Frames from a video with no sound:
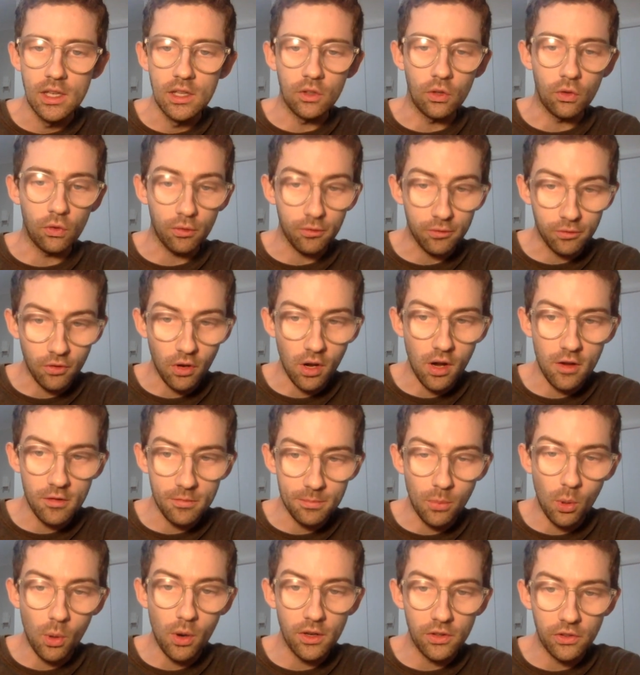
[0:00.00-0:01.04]
just 5
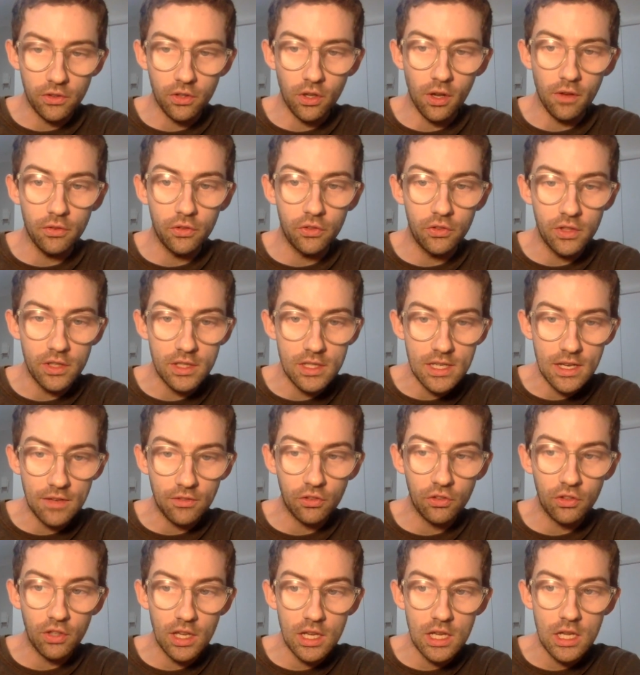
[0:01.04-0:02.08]
points off Sydney
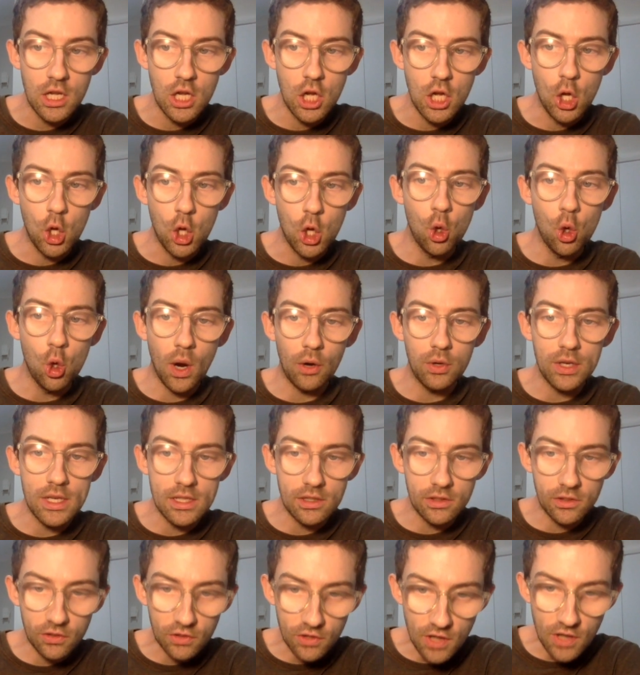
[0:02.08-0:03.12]
FC, who are in
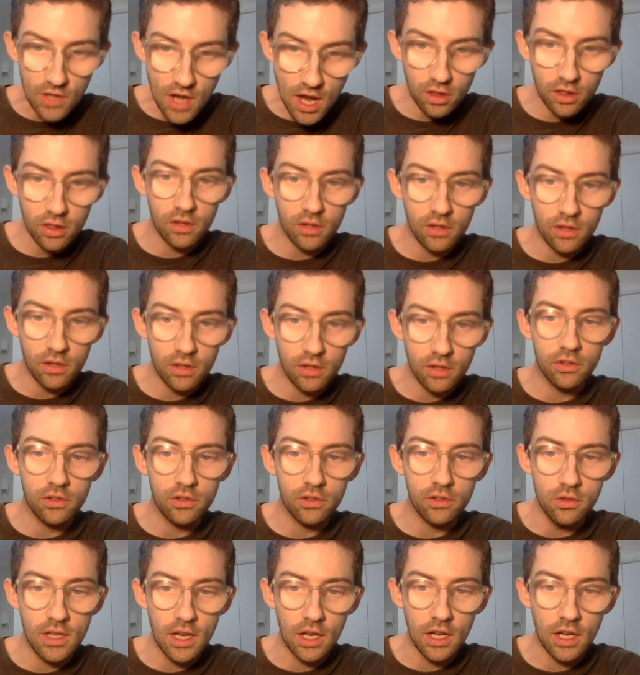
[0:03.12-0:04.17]
6th. So
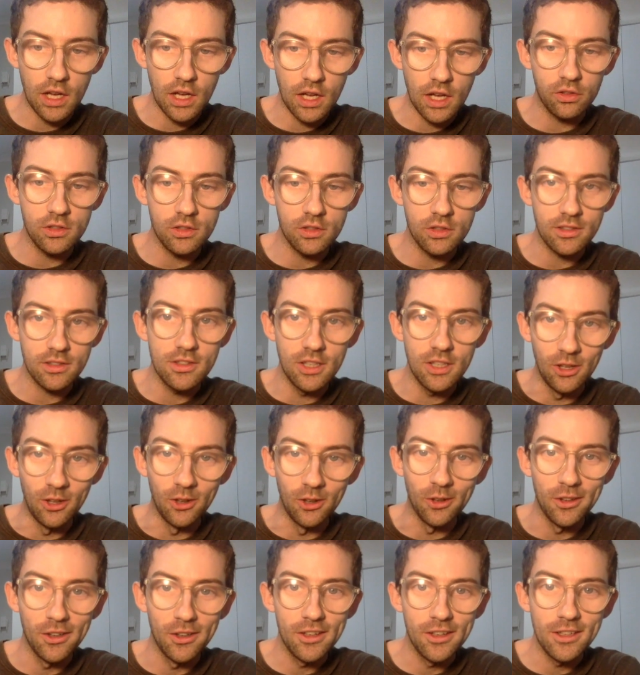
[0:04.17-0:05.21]
Newcastle Jets still
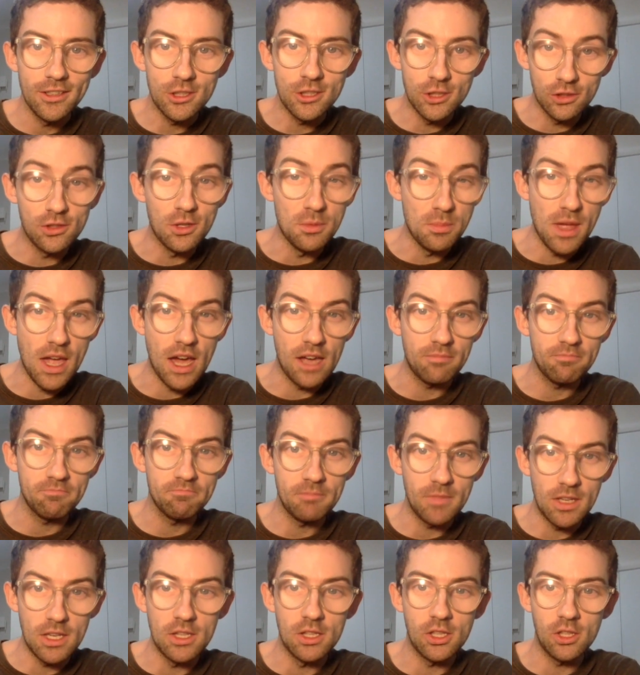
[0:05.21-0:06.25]
just about
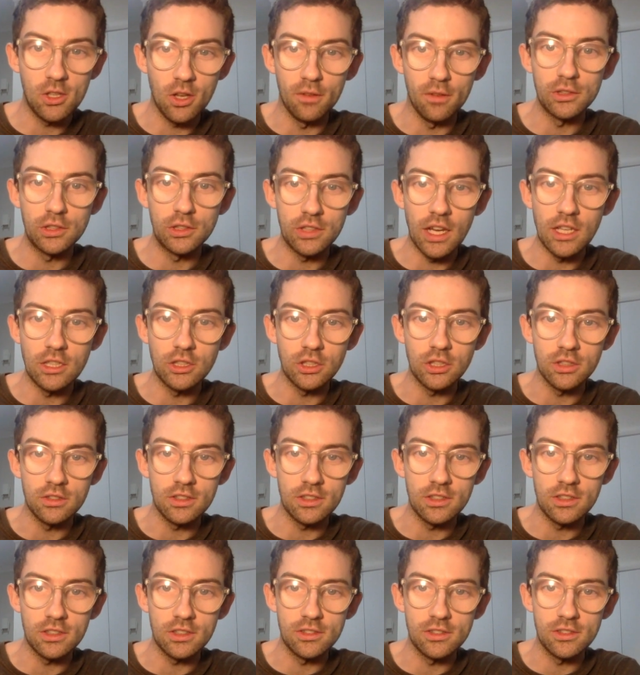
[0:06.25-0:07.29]
in the conversation.
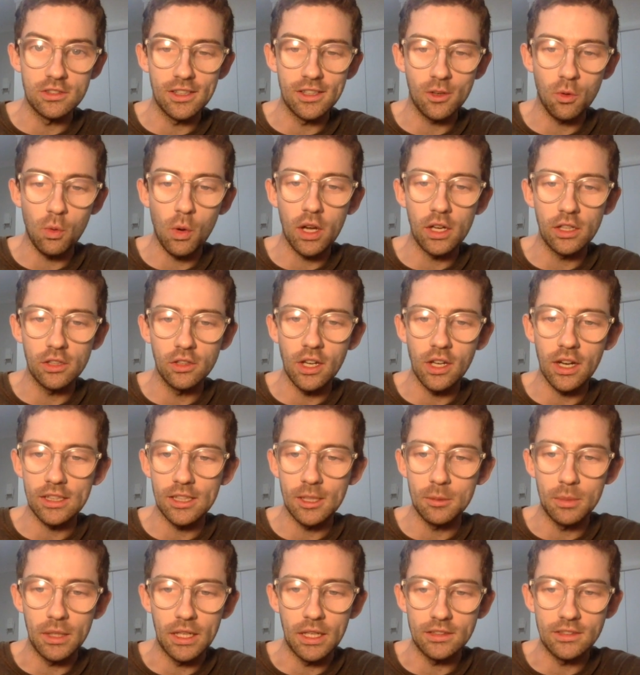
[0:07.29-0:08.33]
It's quite unlikely,
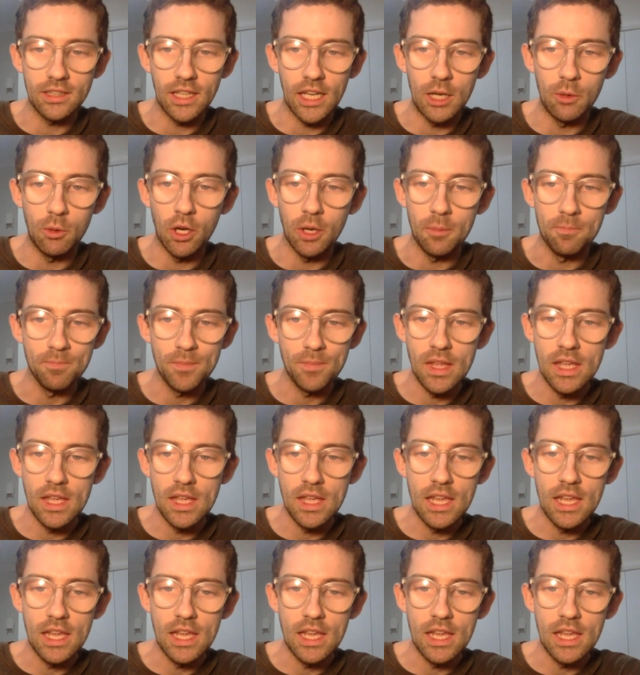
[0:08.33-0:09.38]
but I tell you what,
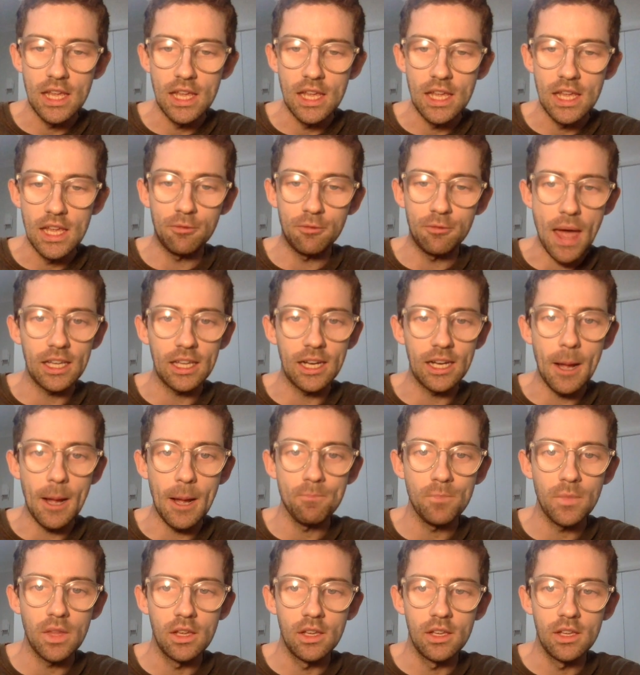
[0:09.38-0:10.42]
if they can back it up
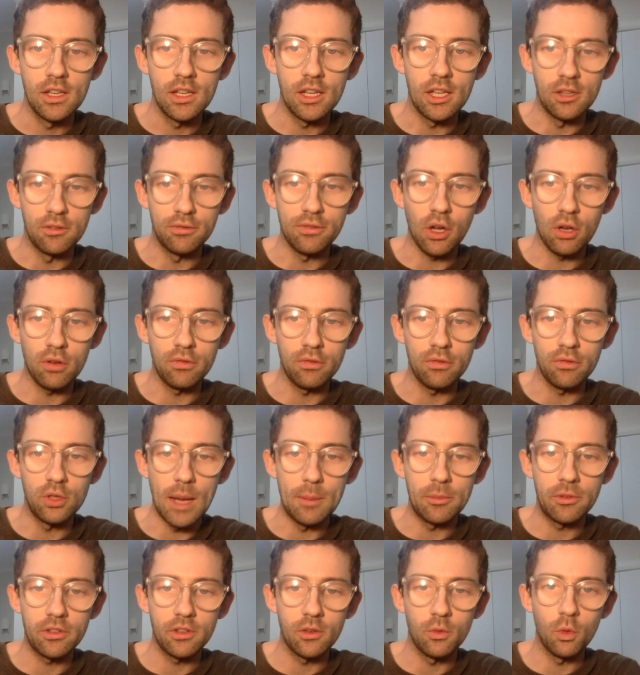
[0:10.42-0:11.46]
in the final few
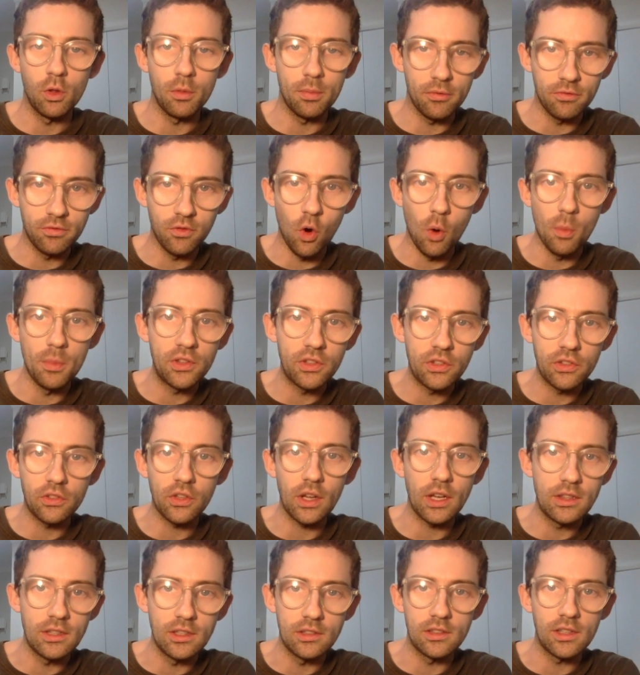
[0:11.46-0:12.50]
games with performances
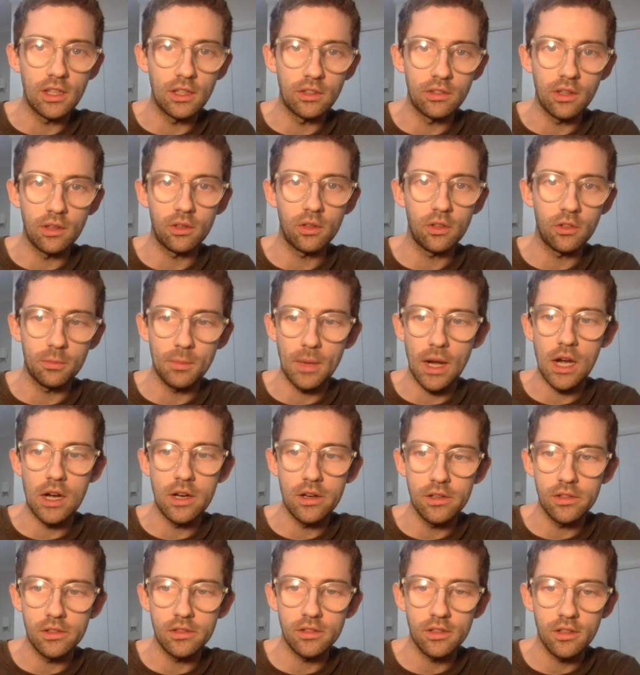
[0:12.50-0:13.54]
like this against Central Coast
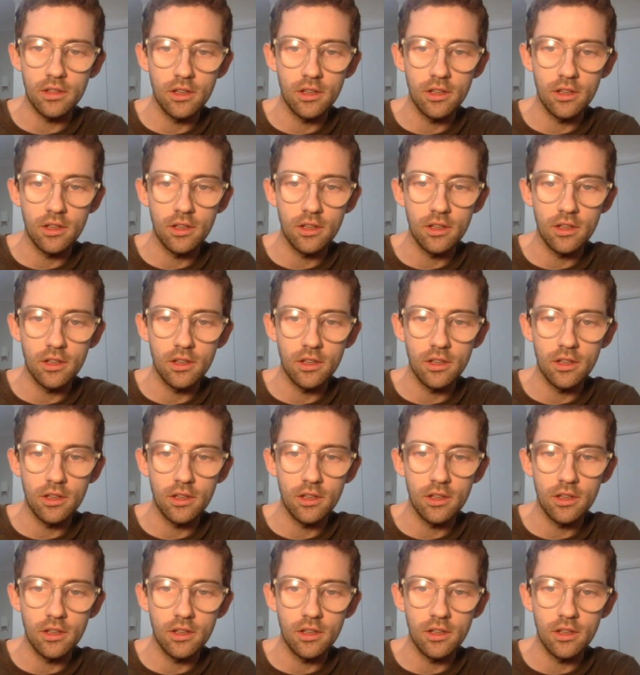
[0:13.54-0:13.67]
Mariners,